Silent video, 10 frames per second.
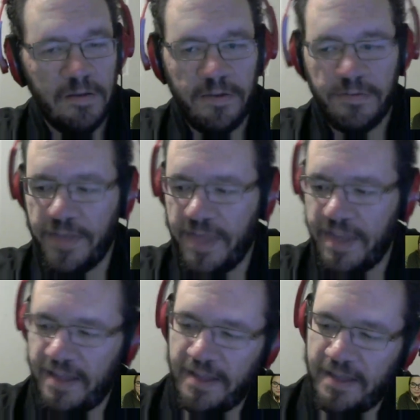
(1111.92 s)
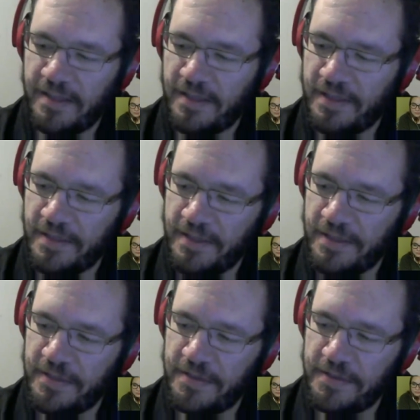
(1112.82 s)
the
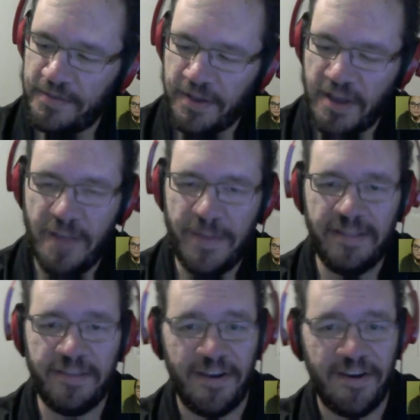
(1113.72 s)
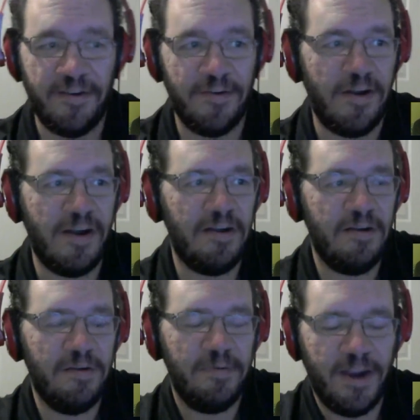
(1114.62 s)
comments
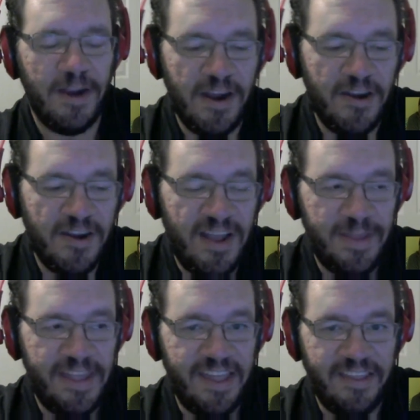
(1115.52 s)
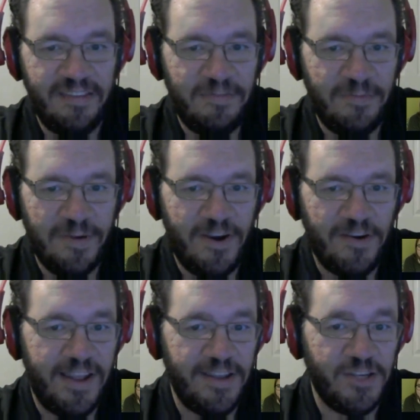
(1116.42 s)
are coming in
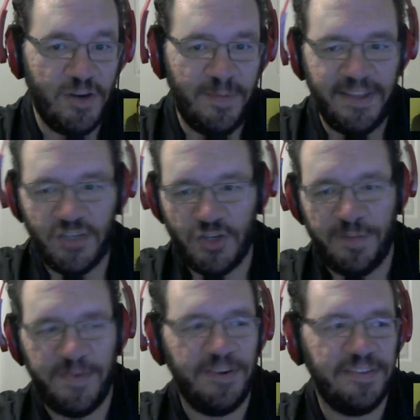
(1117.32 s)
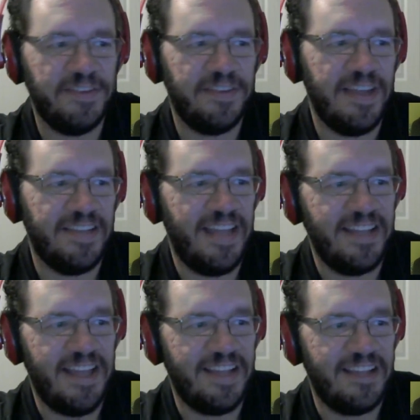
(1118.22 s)
regarding sherbet, yada
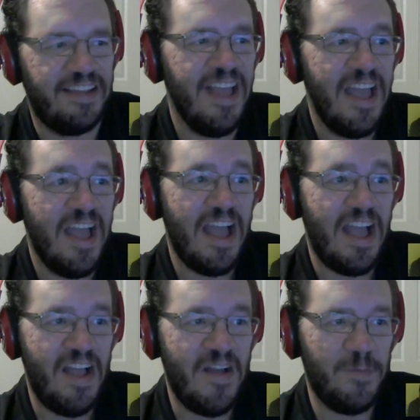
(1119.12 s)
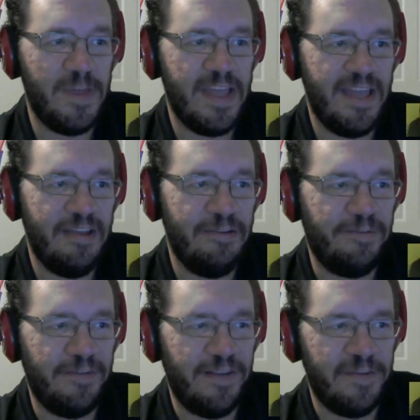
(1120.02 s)
yada yada. We
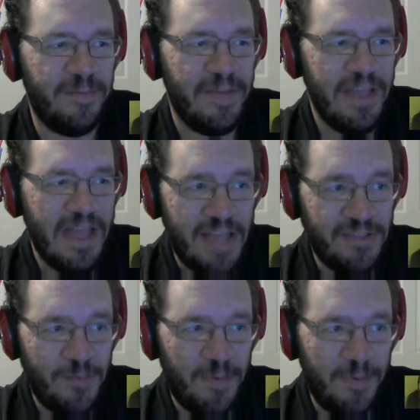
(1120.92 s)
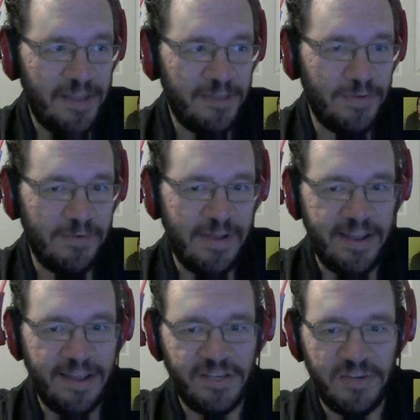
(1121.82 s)
have Anupama
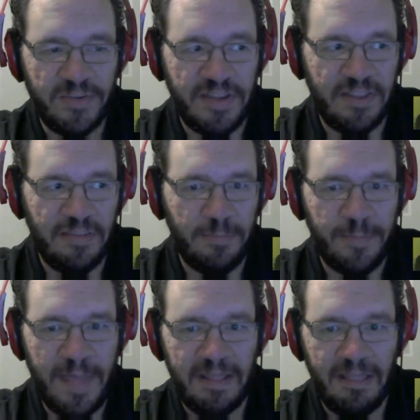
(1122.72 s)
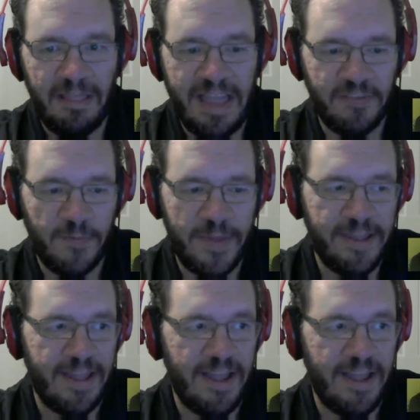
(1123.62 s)
Srirangan. She was on panel last week.